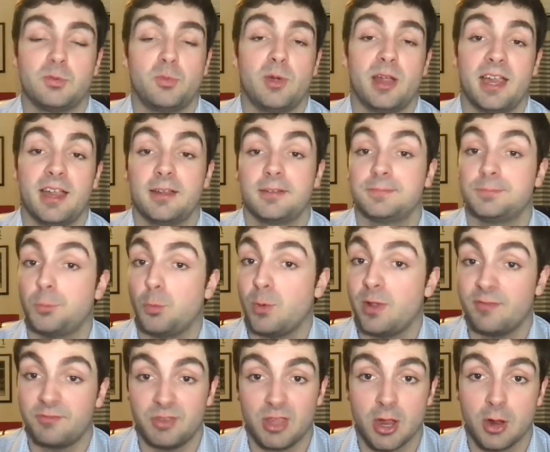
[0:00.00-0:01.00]
Where
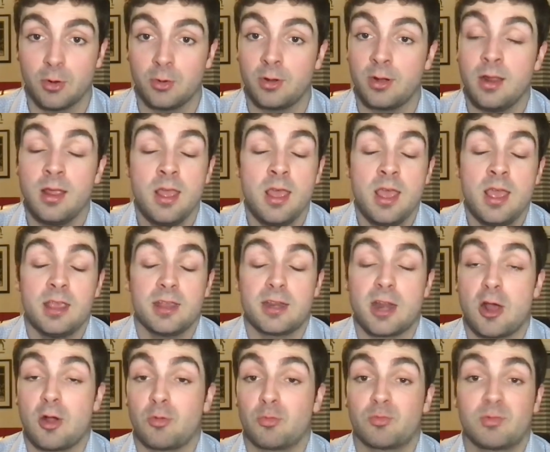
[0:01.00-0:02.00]
we've known, you
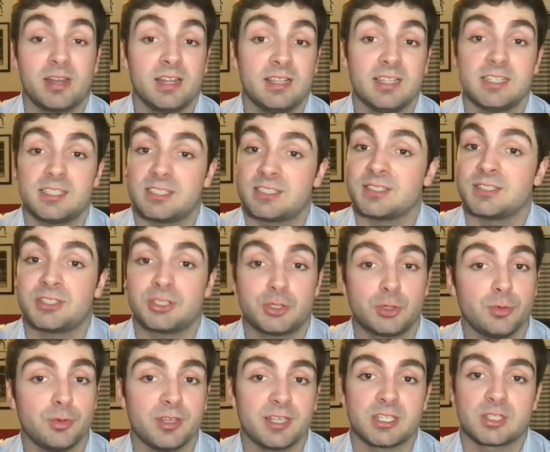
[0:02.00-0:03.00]
know, really since
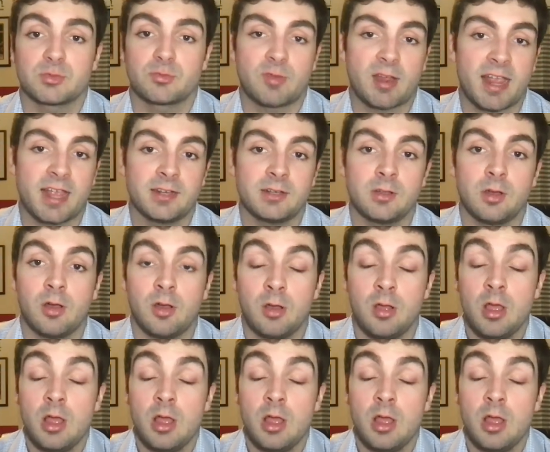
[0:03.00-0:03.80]
Julius Randle